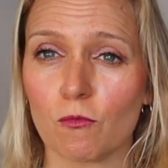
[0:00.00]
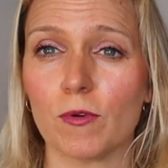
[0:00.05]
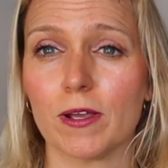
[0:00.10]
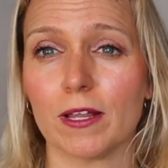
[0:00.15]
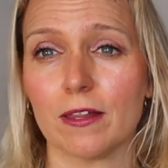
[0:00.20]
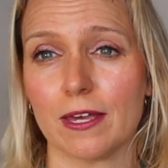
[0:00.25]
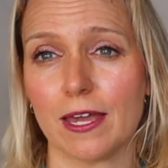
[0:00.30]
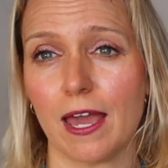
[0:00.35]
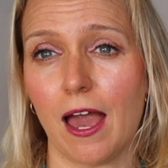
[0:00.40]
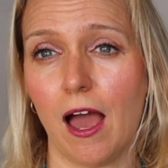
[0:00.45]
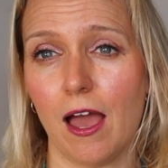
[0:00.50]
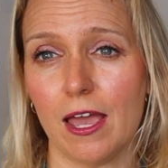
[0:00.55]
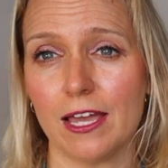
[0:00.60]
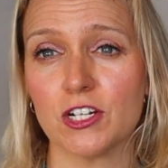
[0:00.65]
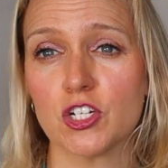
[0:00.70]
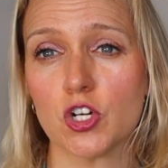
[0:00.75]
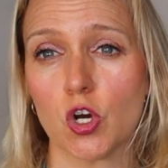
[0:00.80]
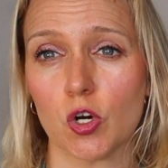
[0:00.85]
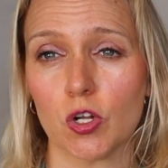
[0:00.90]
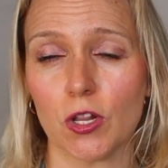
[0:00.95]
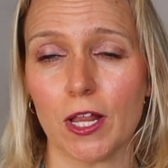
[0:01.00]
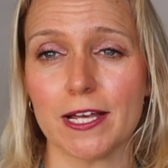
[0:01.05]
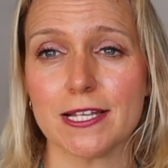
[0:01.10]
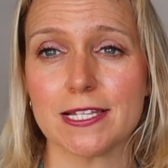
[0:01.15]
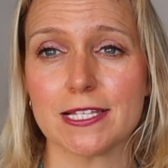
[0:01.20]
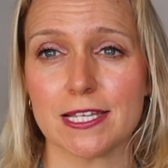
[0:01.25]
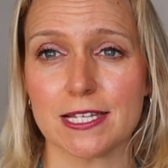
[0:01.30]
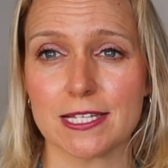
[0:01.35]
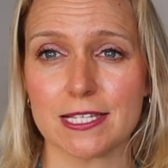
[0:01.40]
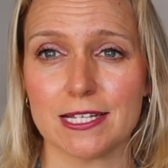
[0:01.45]
really
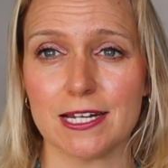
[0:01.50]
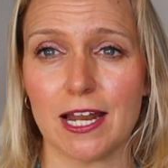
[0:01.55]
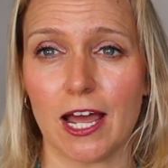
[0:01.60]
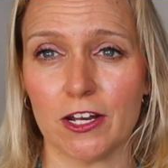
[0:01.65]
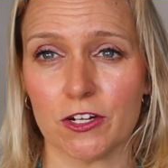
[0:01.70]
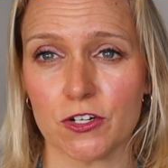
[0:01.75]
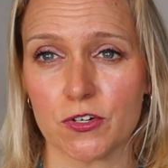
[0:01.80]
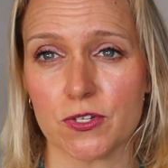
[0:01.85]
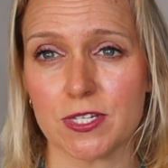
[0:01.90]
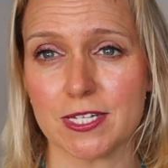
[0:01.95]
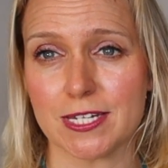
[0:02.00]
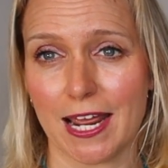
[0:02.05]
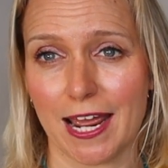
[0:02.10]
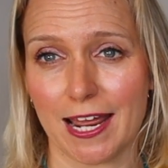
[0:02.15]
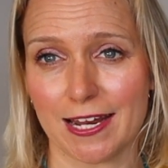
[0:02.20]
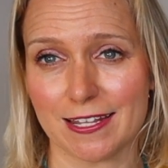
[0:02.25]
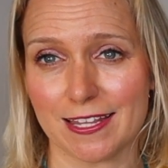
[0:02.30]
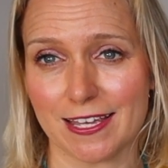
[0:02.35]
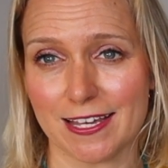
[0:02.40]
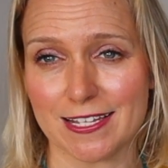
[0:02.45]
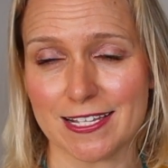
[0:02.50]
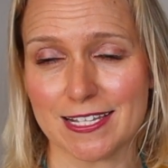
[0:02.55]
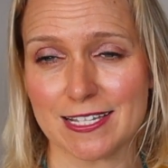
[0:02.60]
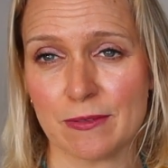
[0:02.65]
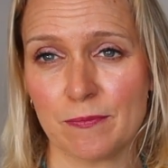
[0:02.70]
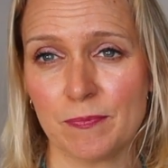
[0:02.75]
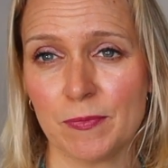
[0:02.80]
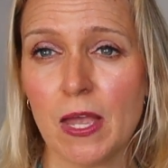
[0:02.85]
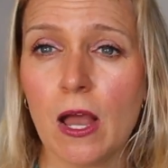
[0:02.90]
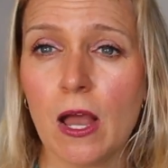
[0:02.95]
internalize this and understand this.